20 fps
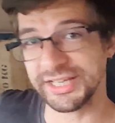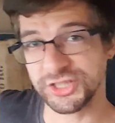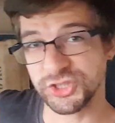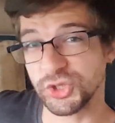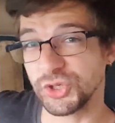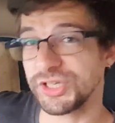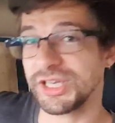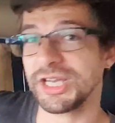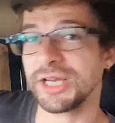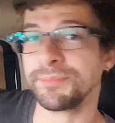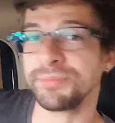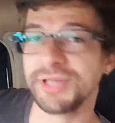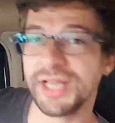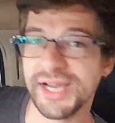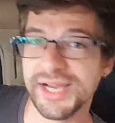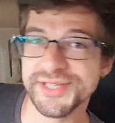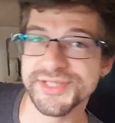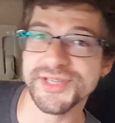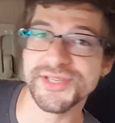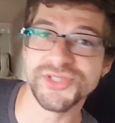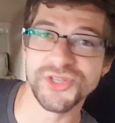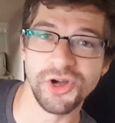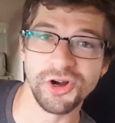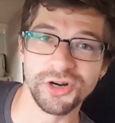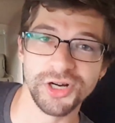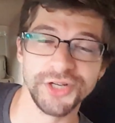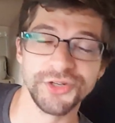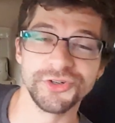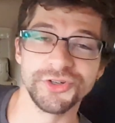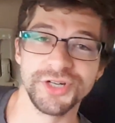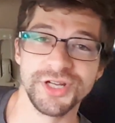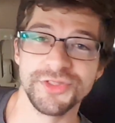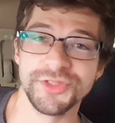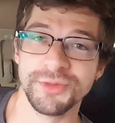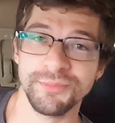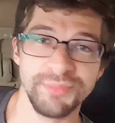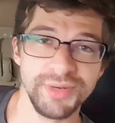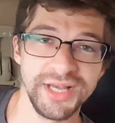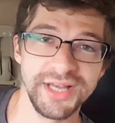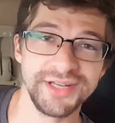cooking appliances are underneath the
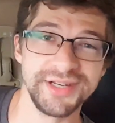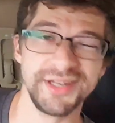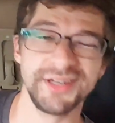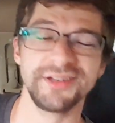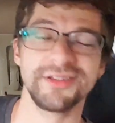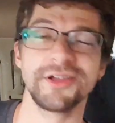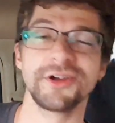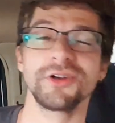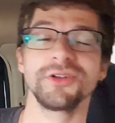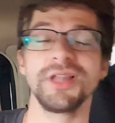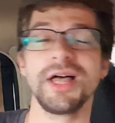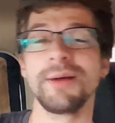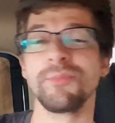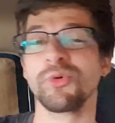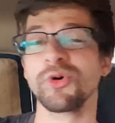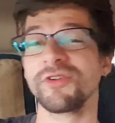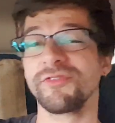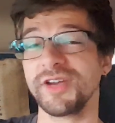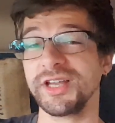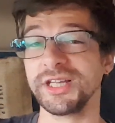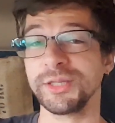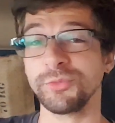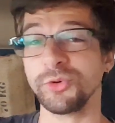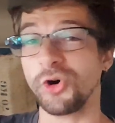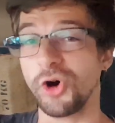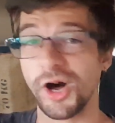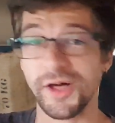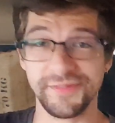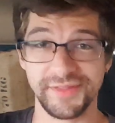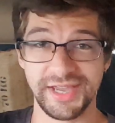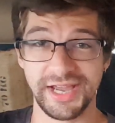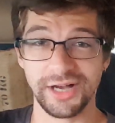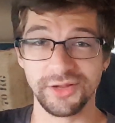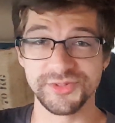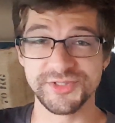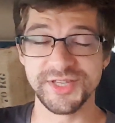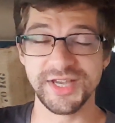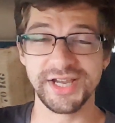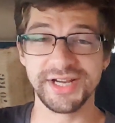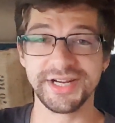bed and they're a lot more available on the
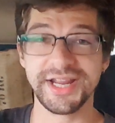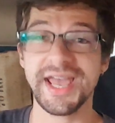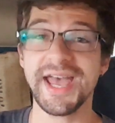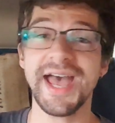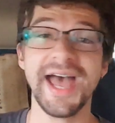outside.